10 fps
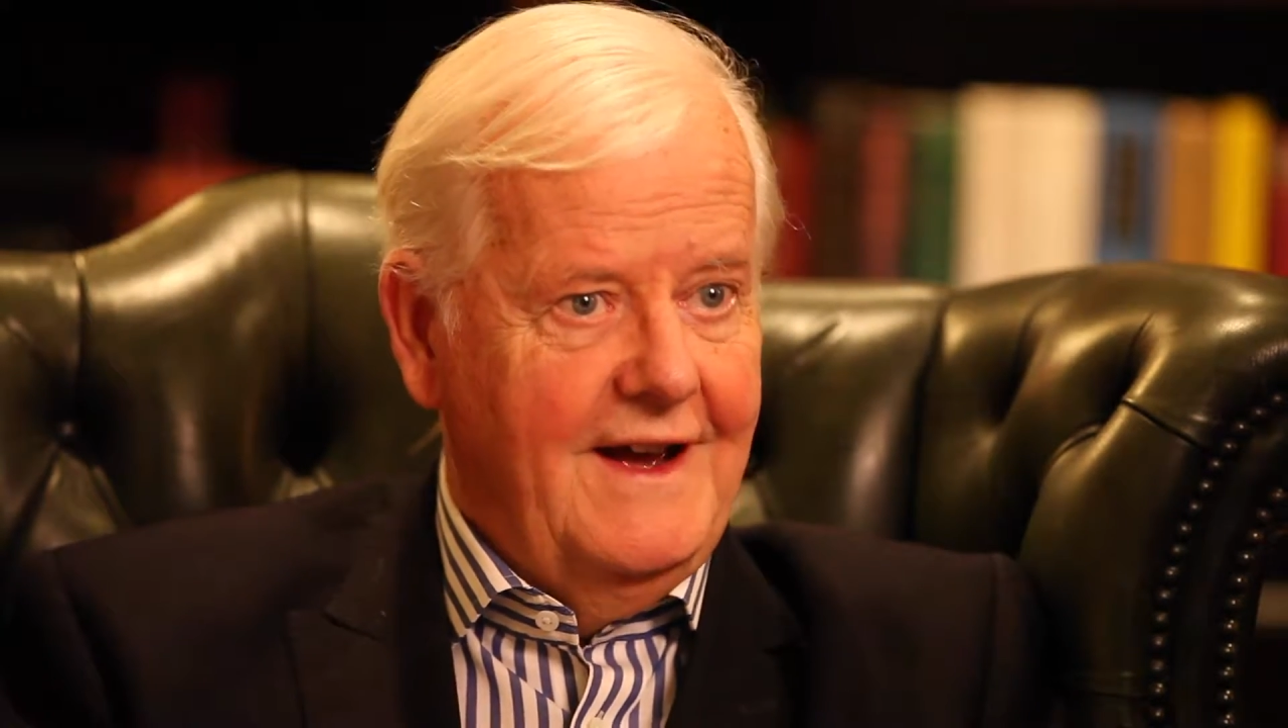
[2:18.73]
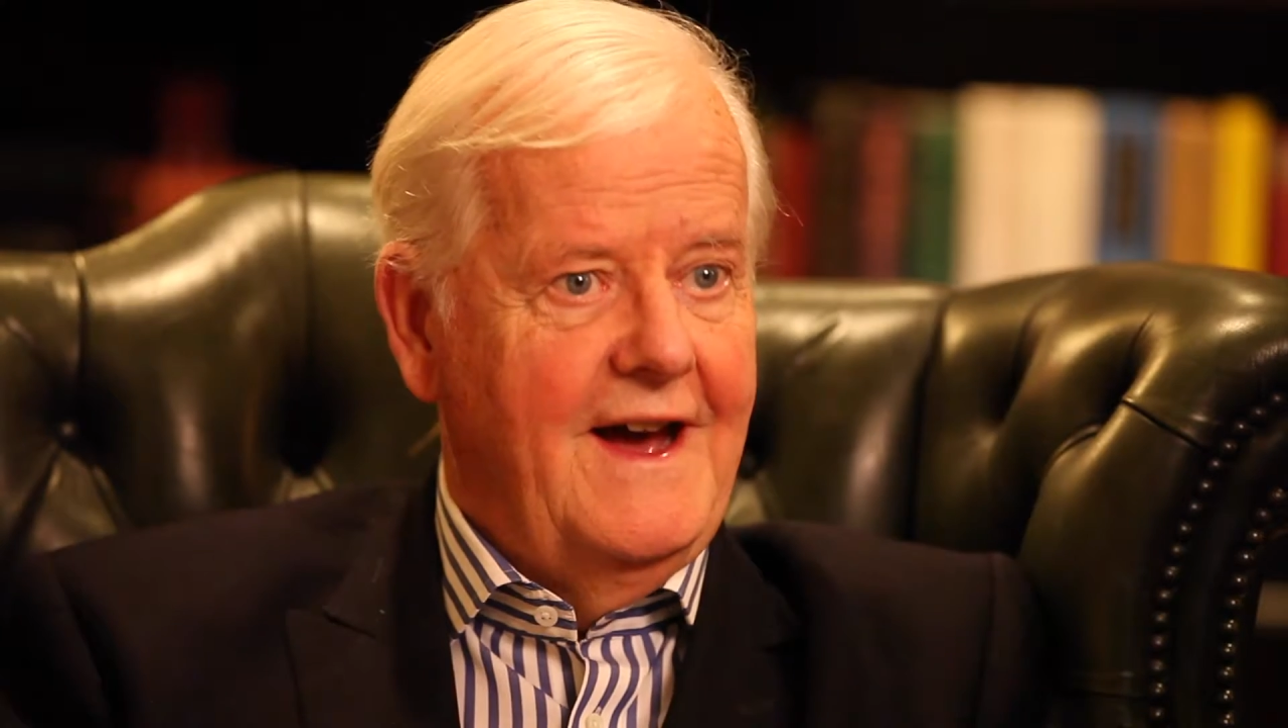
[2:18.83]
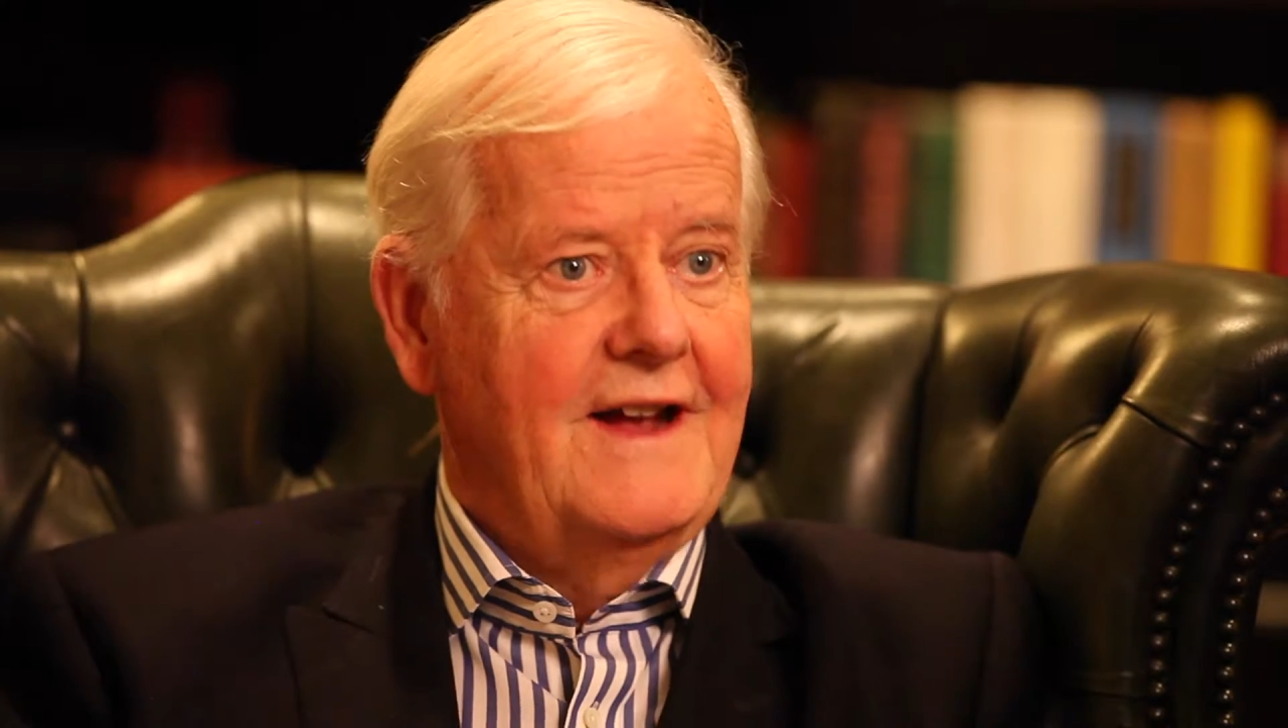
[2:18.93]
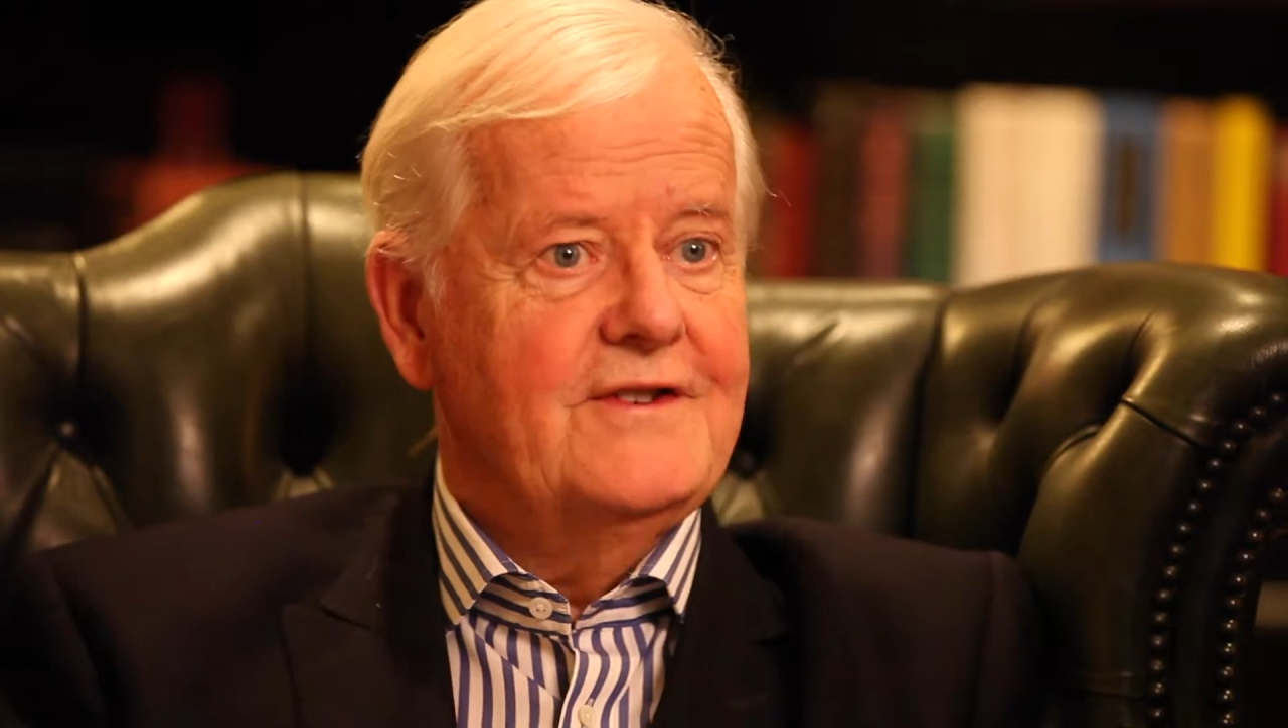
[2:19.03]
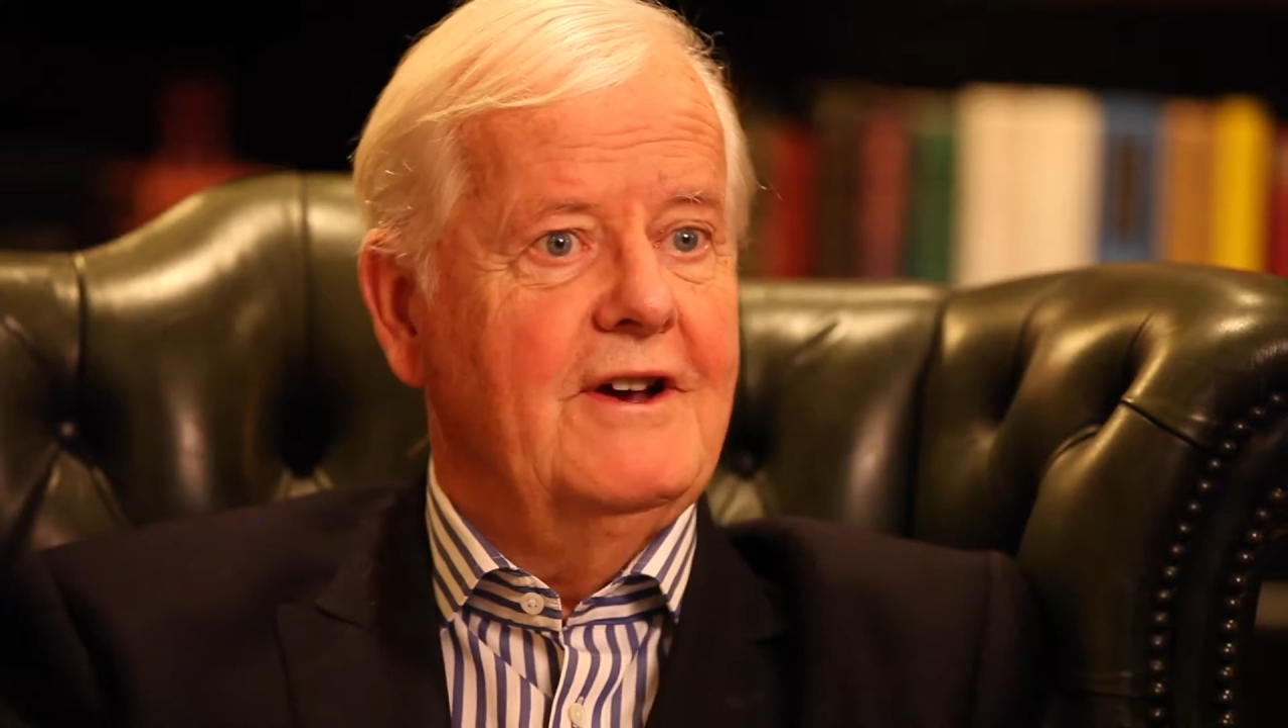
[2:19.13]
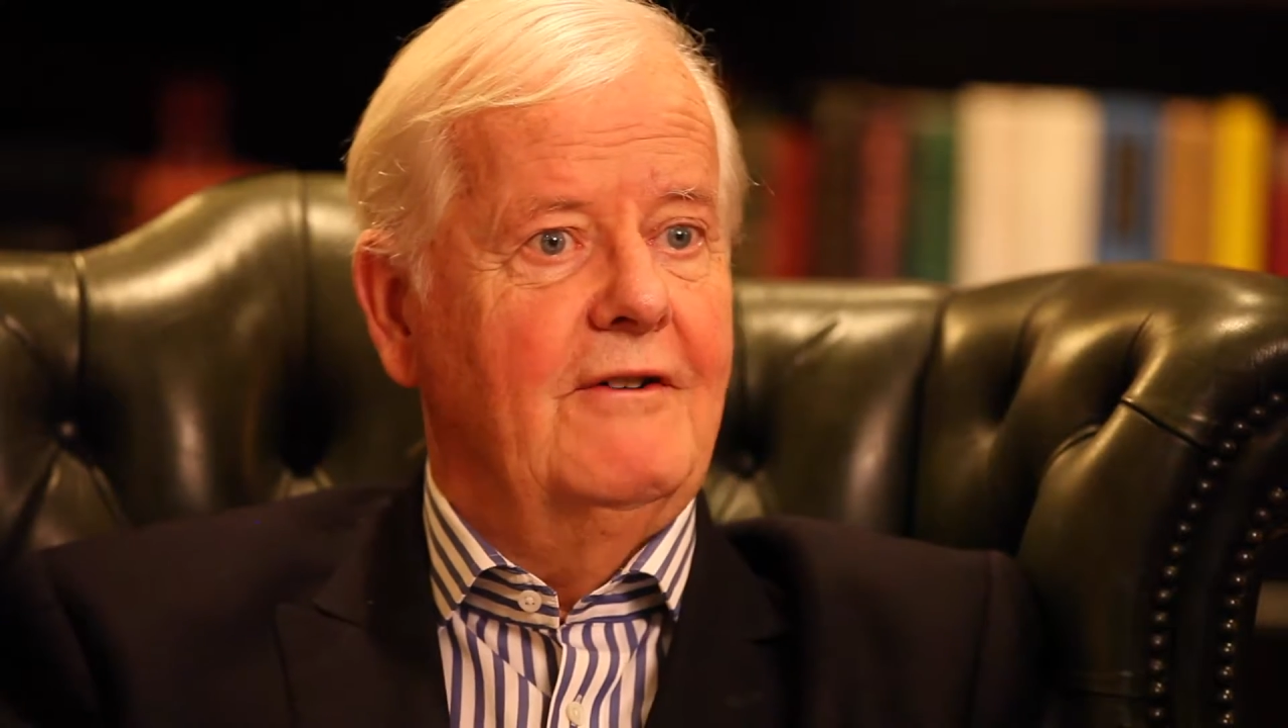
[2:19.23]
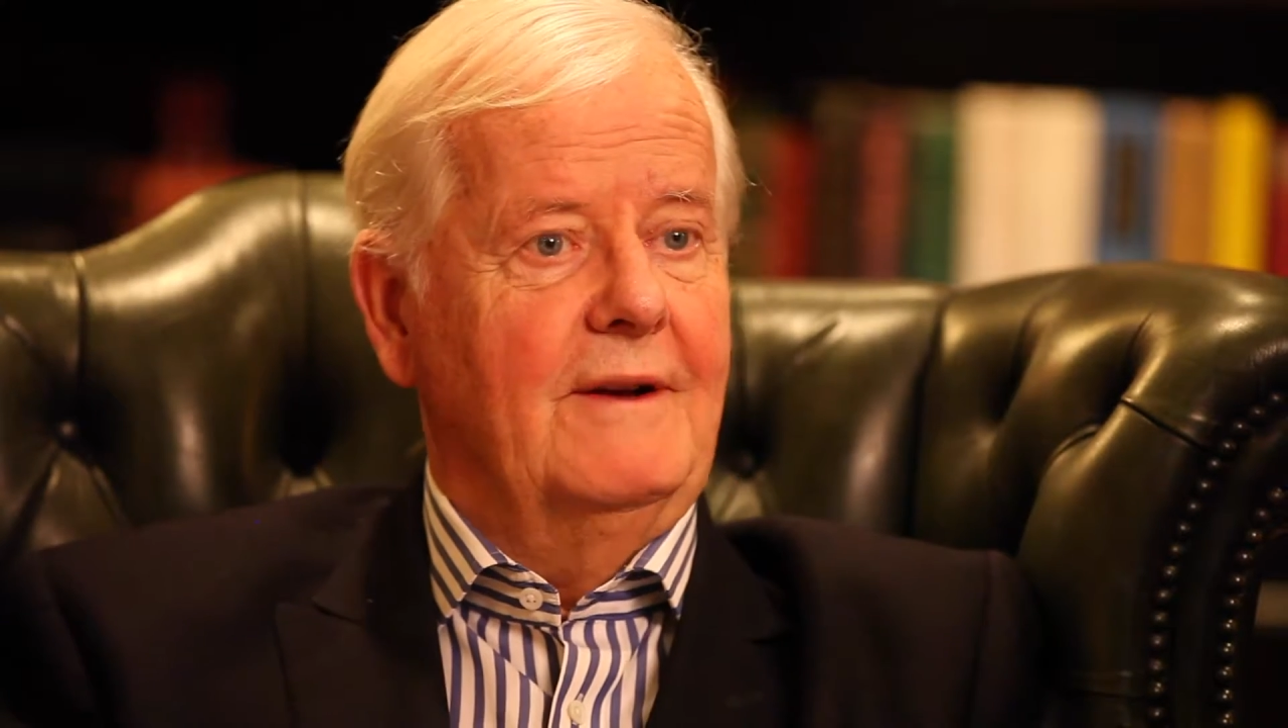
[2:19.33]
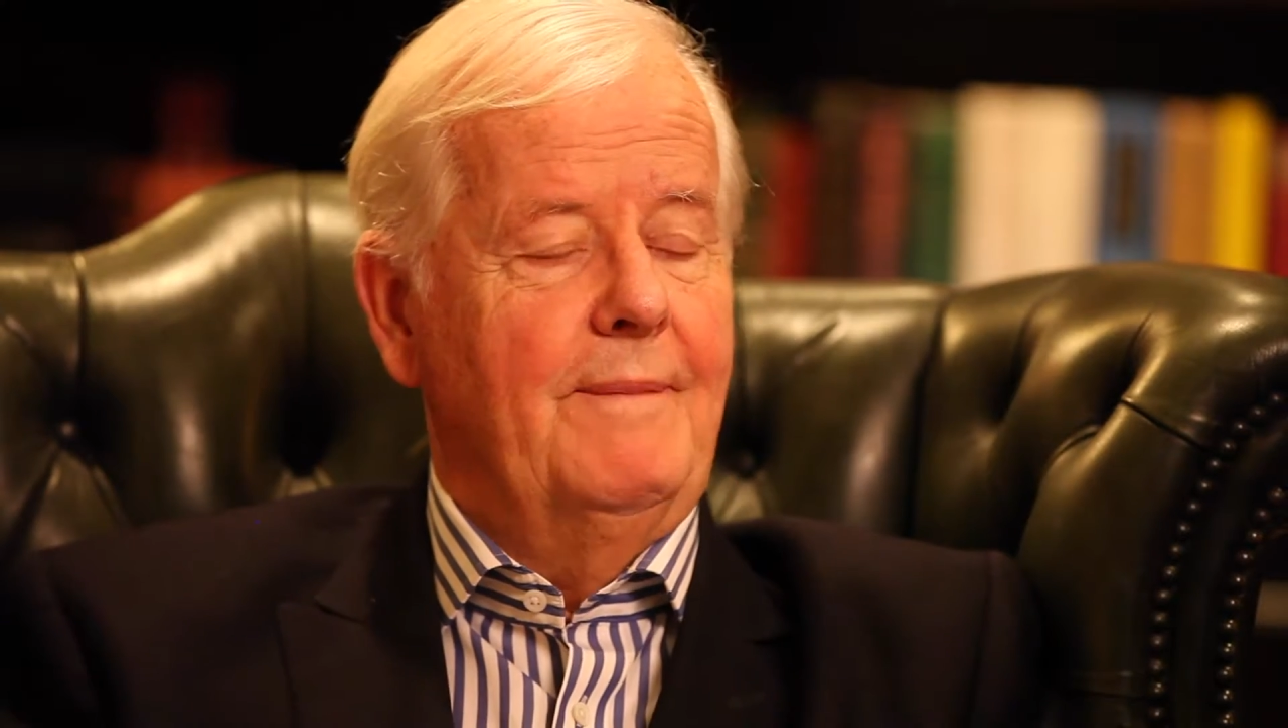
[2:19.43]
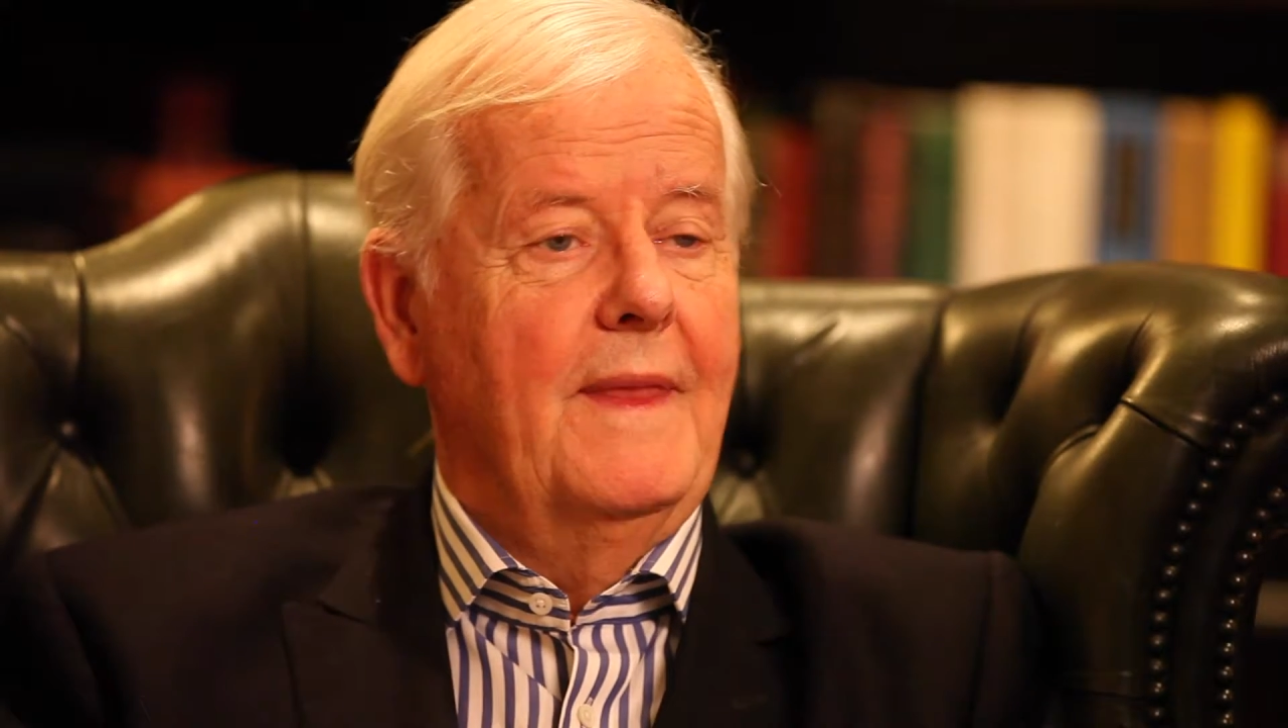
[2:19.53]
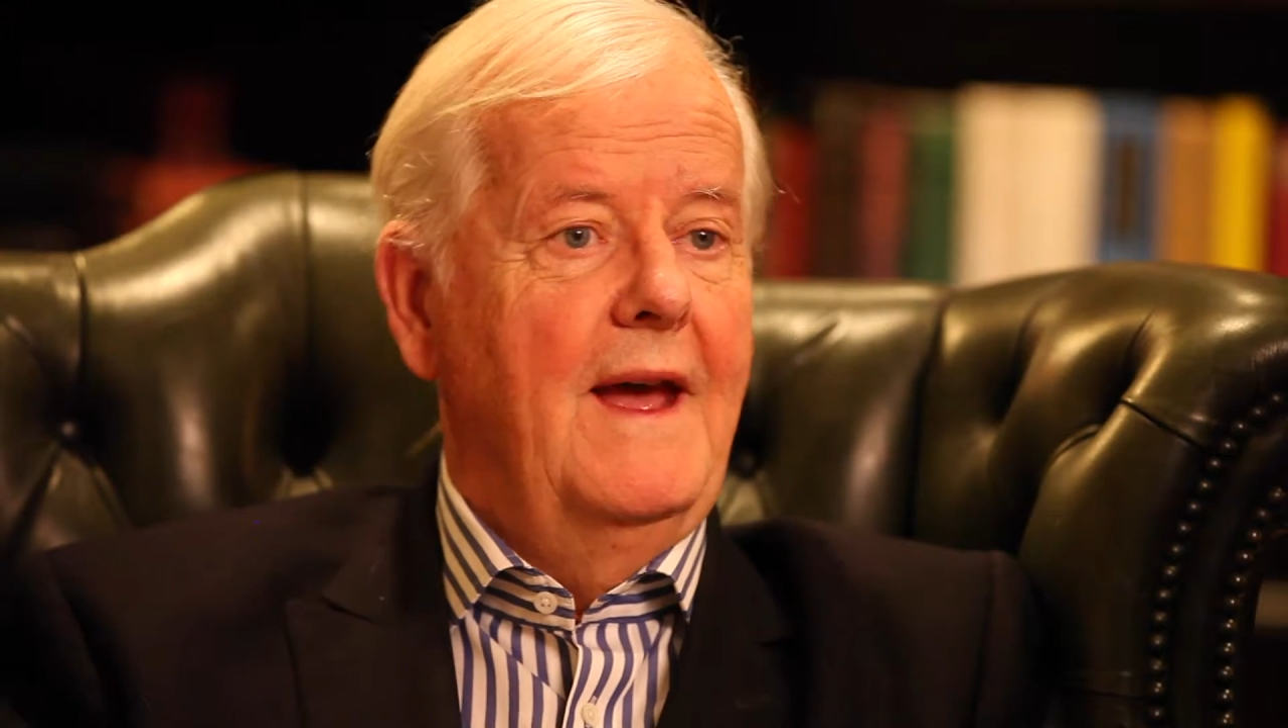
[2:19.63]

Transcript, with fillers: and so on.